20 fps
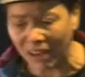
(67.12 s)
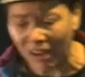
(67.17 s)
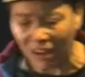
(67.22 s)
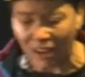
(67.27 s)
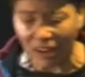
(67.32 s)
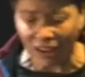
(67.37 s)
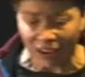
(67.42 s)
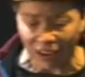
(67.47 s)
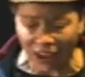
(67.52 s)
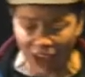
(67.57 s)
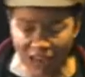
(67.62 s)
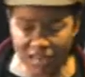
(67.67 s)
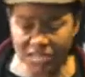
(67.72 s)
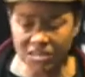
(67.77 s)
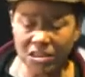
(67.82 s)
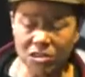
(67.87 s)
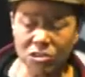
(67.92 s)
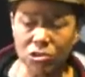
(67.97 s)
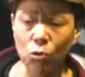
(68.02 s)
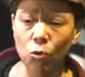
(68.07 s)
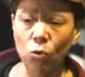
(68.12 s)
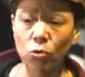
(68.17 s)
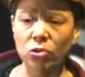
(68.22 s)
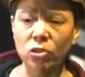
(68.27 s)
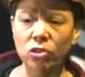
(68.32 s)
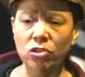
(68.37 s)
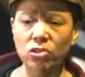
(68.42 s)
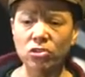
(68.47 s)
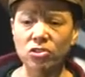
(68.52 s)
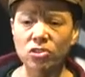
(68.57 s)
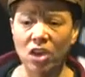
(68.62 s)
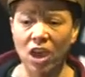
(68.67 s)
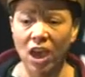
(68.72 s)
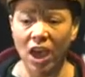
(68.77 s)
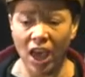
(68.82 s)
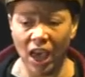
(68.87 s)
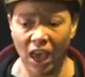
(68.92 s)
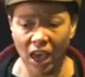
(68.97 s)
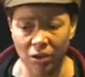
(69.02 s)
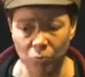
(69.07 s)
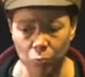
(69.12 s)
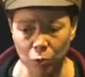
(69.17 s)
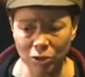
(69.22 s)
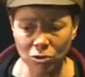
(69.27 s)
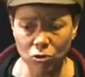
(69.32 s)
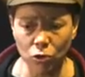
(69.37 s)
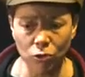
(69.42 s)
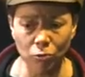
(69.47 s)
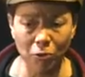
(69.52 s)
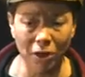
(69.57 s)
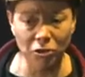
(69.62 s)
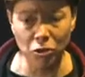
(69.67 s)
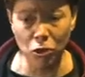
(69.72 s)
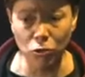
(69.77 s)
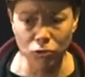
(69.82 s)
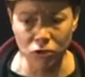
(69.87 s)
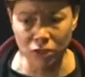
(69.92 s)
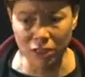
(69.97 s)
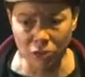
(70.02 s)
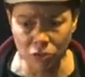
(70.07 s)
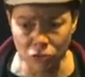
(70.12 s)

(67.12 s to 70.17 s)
and so consequently there were some discipline problems.